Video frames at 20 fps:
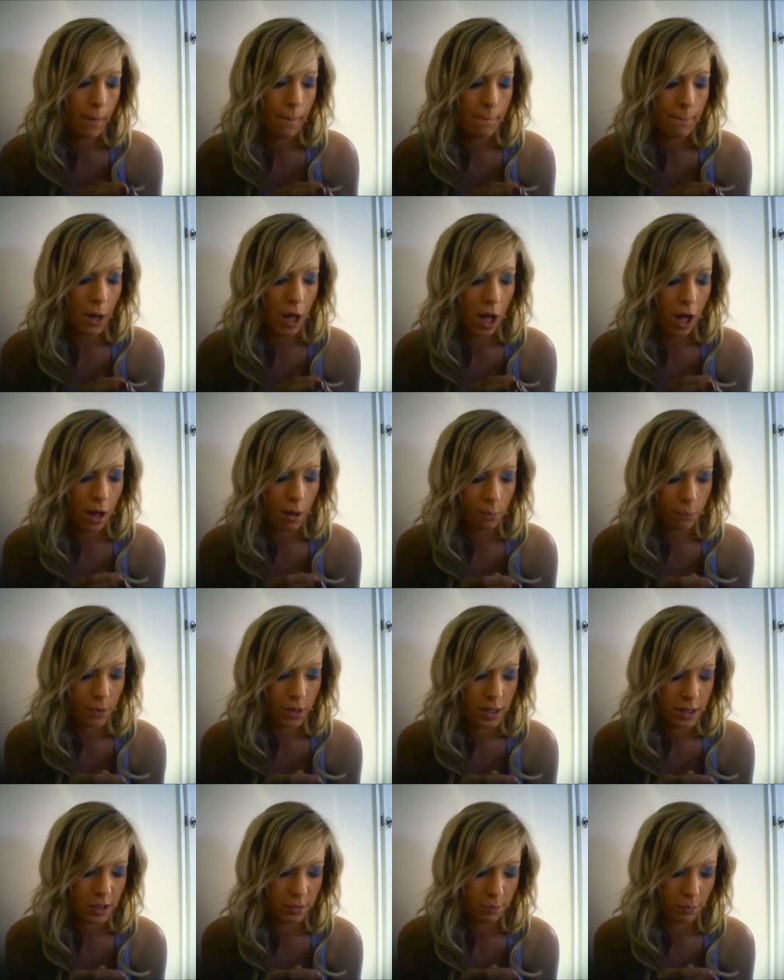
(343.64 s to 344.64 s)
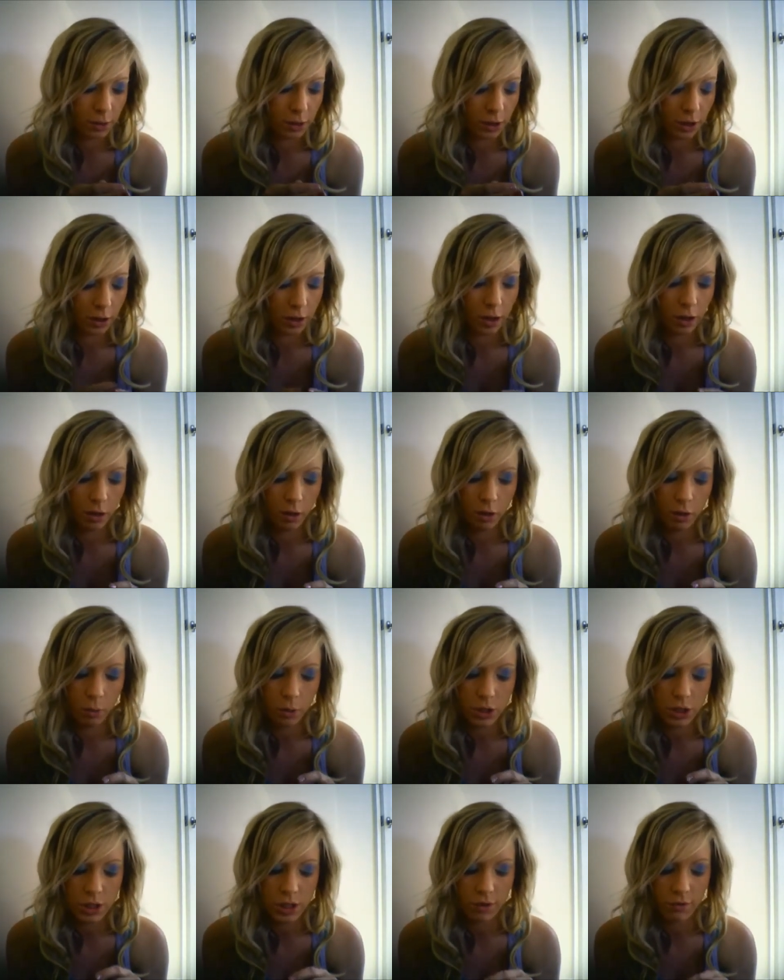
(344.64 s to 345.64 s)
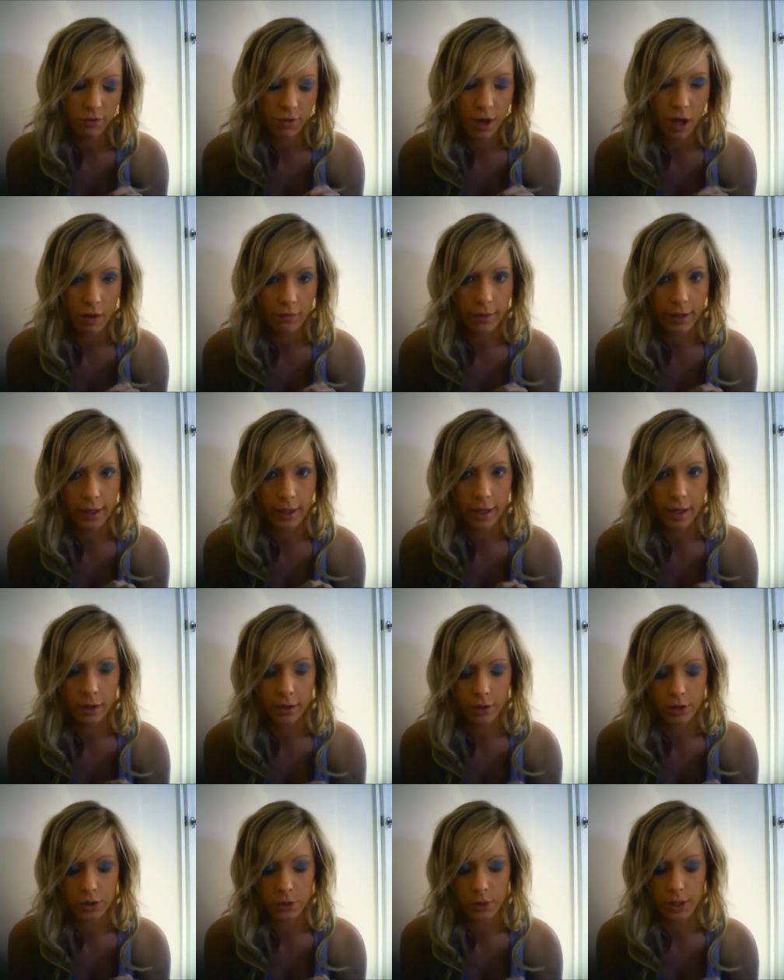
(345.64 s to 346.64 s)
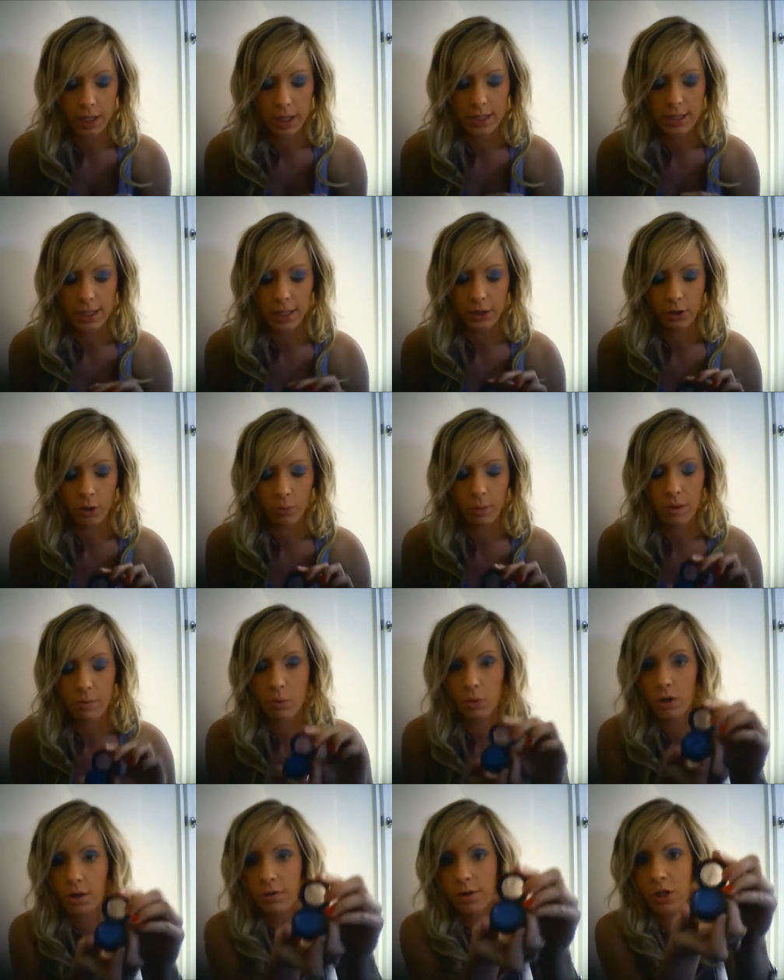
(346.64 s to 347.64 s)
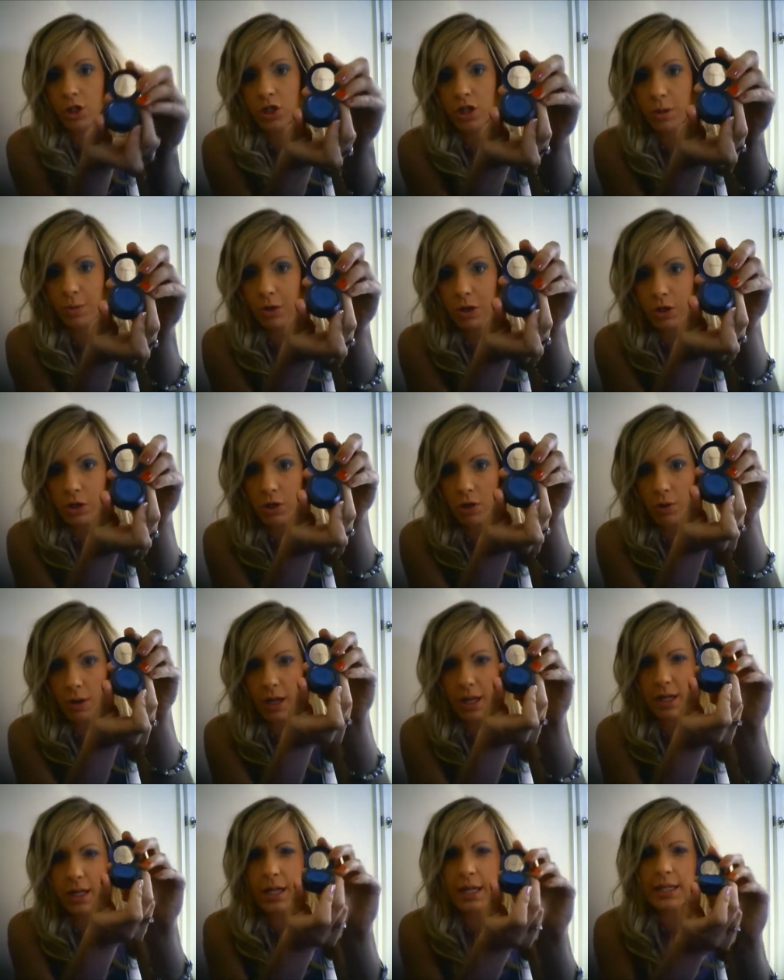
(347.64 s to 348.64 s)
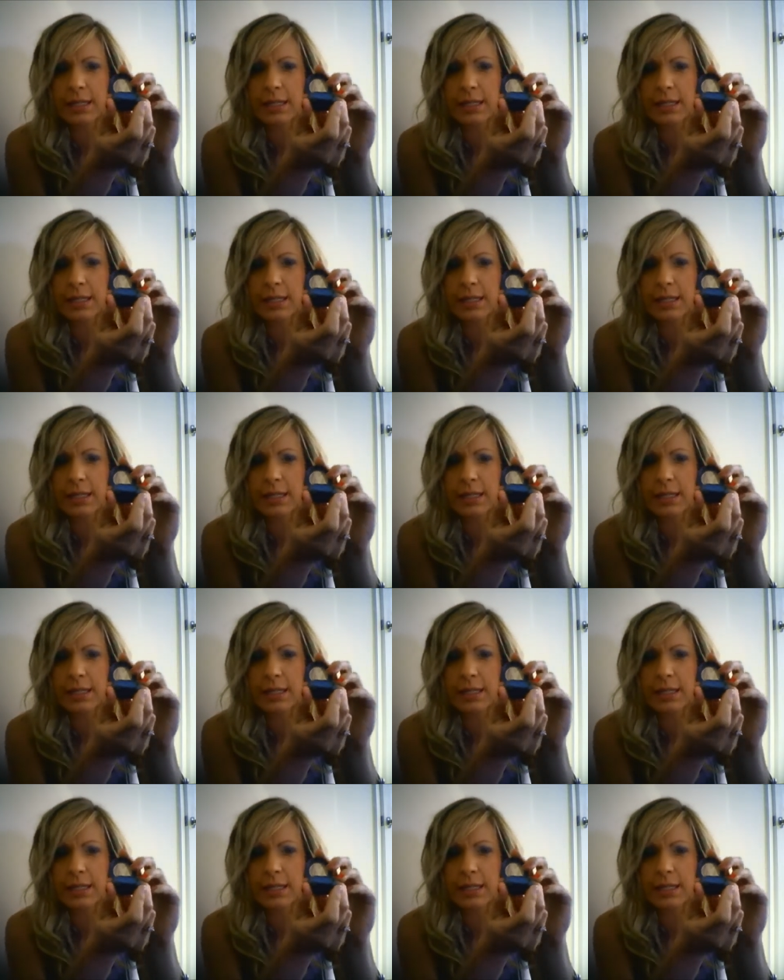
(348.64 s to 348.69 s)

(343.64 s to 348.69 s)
Pompous Blue, which is a velvet color, so again, it's got a little bit more of a shimmer to it.